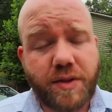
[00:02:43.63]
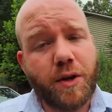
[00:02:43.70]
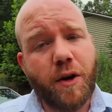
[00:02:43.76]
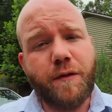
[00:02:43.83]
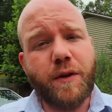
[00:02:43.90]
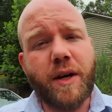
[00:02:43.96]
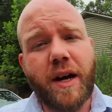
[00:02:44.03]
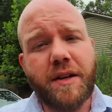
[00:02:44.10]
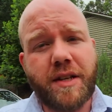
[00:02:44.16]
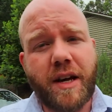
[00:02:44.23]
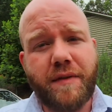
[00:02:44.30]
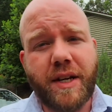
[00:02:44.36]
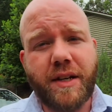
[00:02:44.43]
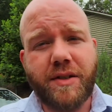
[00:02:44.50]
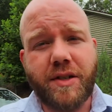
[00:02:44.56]
So if you guys have
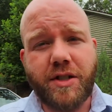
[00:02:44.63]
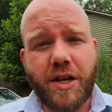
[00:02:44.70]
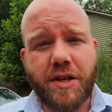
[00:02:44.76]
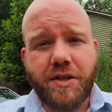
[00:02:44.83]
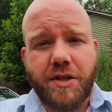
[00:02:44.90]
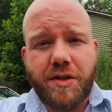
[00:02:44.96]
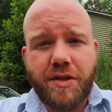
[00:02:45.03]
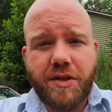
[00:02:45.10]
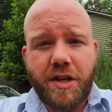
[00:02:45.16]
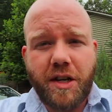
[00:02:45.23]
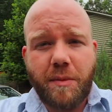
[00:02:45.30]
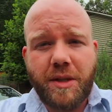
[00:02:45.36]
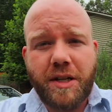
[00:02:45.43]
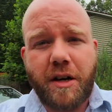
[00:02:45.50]
any suggestions, stick them in